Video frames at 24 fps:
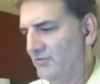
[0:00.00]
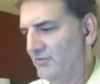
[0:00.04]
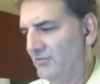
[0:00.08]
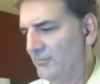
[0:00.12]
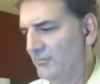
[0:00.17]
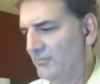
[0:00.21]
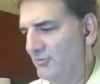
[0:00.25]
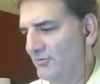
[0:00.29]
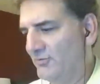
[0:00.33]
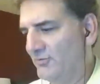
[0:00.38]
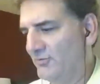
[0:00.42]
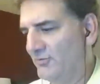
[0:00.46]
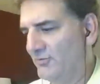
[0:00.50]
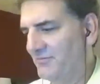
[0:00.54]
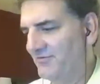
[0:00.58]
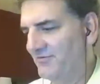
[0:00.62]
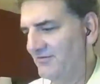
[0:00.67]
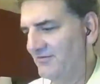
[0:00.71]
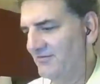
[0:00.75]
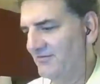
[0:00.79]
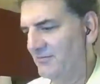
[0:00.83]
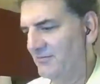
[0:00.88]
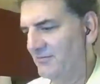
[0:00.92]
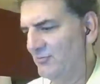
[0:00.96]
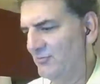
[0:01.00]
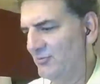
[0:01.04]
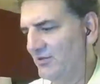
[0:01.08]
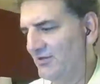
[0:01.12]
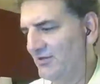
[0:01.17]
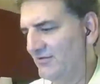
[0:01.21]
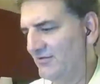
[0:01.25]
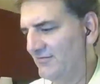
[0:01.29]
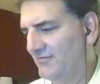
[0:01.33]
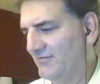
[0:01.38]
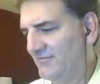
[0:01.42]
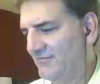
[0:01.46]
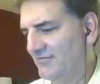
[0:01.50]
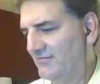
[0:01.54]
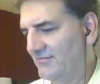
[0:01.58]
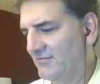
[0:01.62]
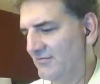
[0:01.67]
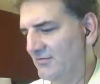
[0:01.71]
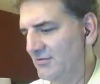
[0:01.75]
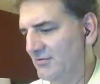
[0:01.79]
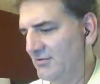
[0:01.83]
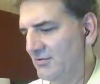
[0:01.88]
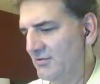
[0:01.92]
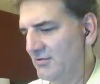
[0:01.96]
am I missing? Midwest.
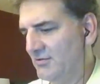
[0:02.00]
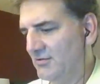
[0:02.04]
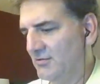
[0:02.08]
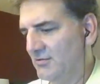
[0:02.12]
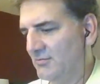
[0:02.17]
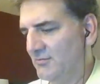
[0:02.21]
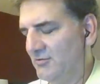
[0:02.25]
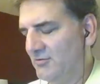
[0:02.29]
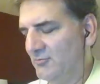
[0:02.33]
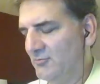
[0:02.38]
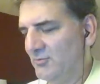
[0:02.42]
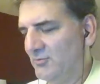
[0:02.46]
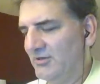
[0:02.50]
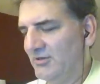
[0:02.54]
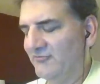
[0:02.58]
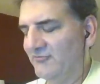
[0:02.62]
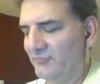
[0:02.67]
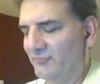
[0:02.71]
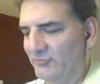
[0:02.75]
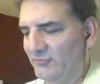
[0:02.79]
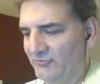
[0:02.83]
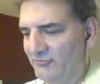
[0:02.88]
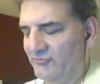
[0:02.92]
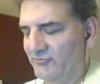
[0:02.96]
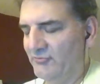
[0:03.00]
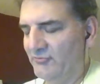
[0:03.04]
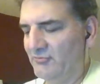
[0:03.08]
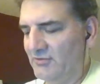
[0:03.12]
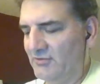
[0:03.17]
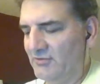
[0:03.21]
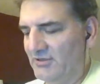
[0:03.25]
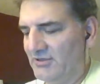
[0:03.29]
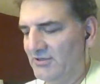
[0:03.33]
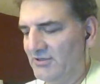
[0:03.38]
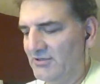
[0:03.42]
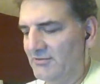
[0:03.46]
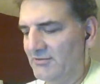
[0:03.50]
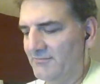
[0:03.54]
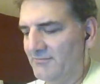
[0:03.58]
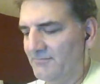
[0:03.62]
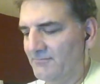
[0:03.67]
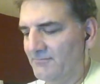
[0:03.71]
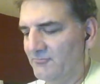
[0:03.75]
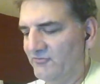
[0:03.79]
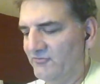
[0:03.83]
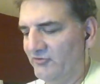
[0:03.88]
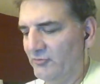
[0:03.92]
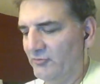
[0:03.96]
We'll do
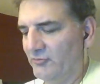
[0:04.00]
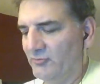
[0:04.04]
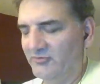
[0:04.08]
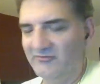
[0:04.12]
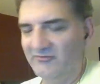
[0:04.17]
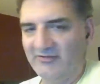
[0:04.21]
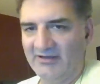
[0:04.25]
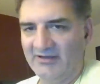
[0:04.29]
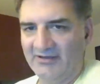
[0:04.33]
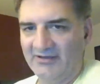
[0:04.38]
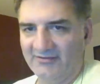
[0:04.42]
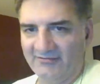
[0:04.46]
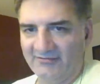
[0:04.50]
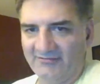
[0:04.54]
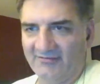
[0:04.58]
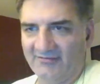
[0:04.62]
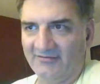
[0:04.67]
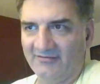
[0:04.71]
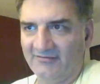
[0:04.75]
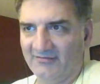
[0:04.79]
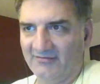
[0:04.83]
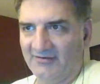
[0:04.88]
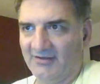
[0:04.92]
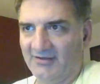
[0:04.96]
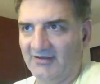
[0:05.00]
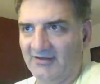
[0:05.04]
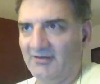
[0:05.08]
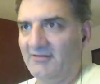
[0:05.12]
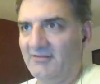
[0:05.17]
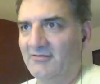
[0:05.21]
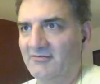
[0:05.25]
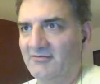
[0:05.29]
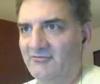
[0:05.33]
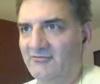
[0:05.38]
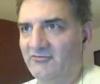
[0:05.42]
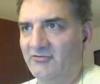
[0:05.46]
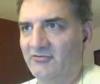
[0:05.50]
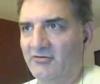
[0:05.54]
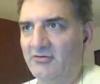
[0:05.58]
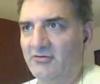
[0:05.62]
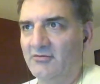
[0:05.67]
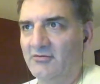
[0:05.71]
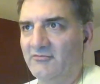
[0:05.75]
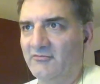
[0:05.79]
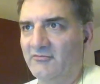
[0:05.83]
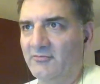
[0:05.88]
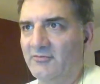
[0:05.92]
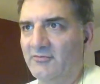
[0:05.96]
Geo Woodstock in Cincinnati this
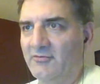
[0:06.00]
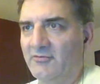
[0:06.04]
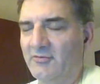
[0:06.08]
year is the